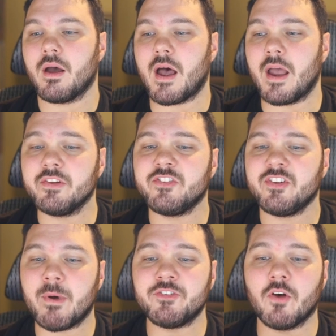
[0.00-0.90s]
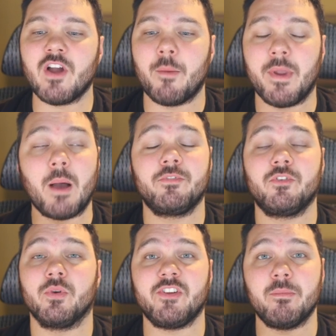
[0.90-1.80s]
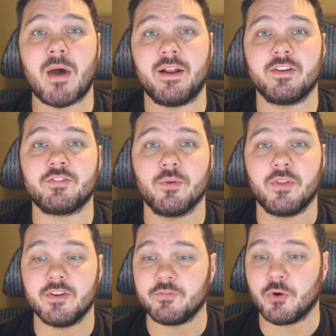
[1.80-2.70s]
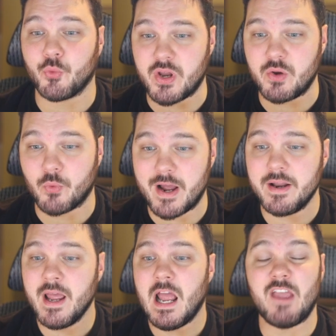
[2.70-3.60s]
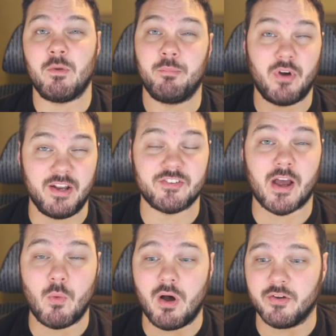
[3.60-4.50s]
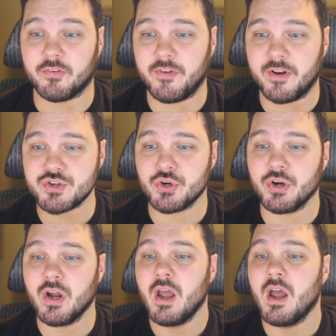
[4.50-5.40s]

I could see myself coming up to a C- for this for green-red if it plays out well as a finisher,